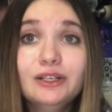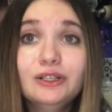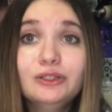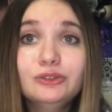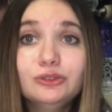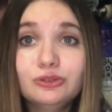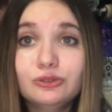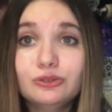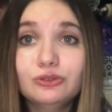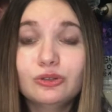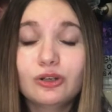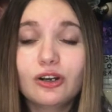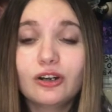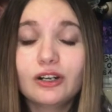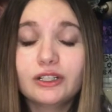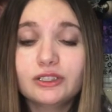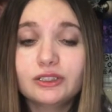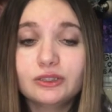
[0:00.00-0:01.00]
who
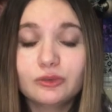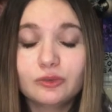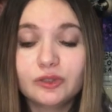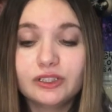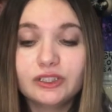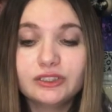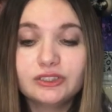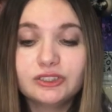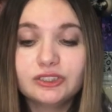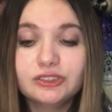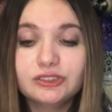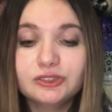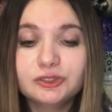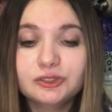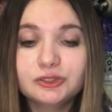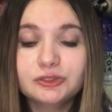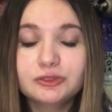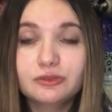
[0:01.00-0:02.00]
are going
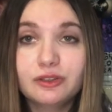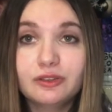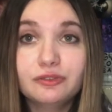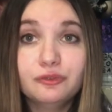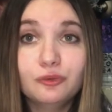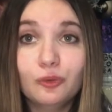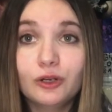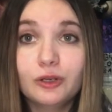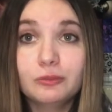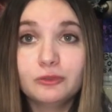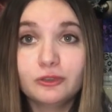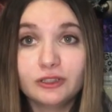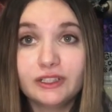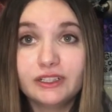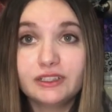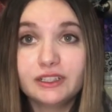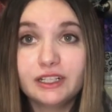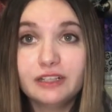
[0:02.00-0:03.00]
to reform
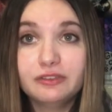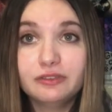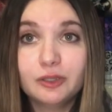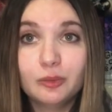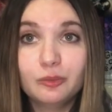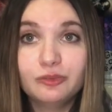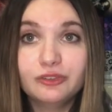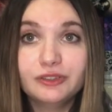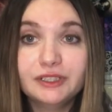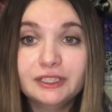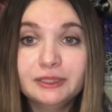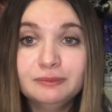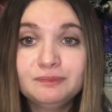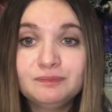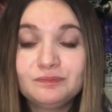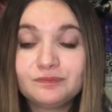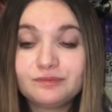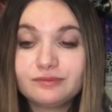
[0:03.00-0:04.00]
Greek life, hopefully.
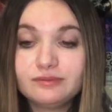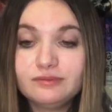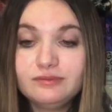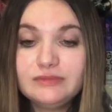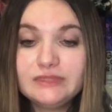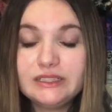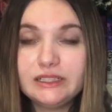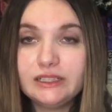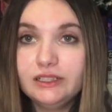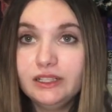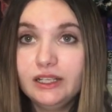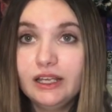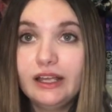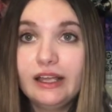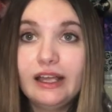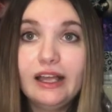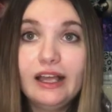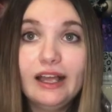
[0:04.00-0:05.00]

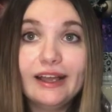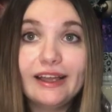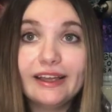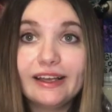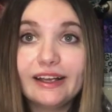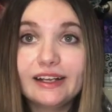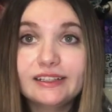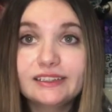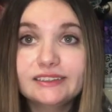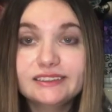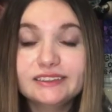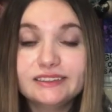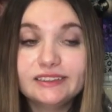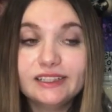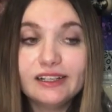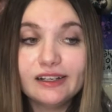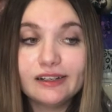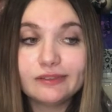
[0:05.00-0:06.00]
And
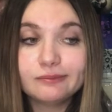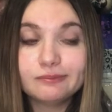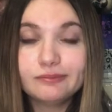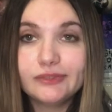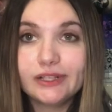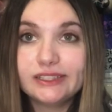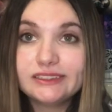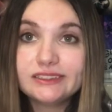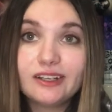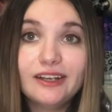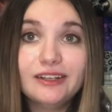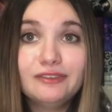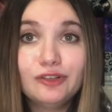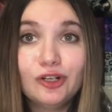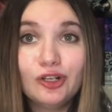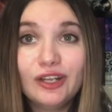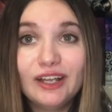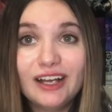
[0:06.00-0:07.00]
yeah, that's kind of
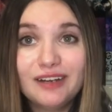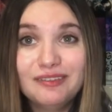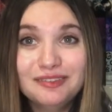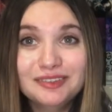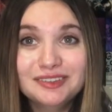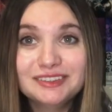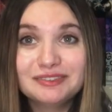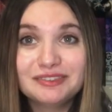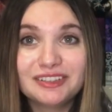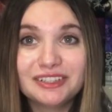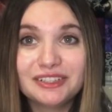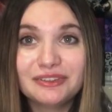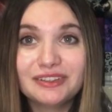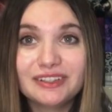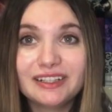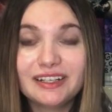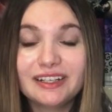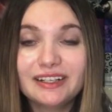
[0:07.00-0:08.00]
all I have for this video
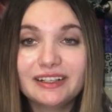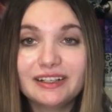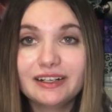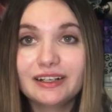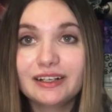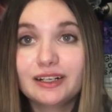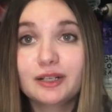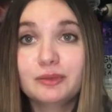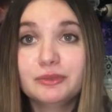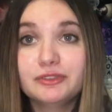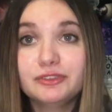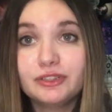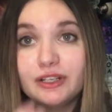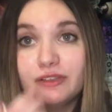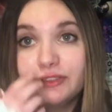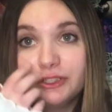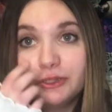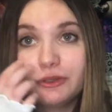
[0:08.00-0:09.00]
today. If you
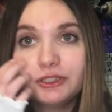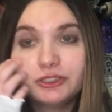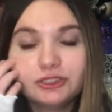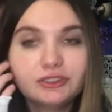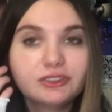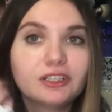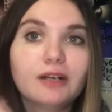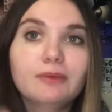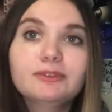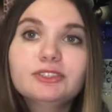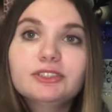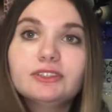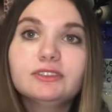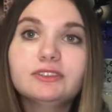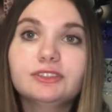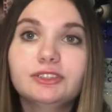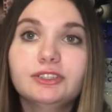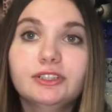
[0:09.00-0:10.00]
have any questions, comments, or
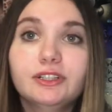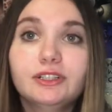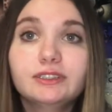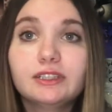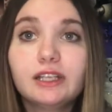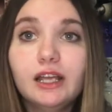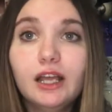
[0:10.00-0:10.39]
concerns,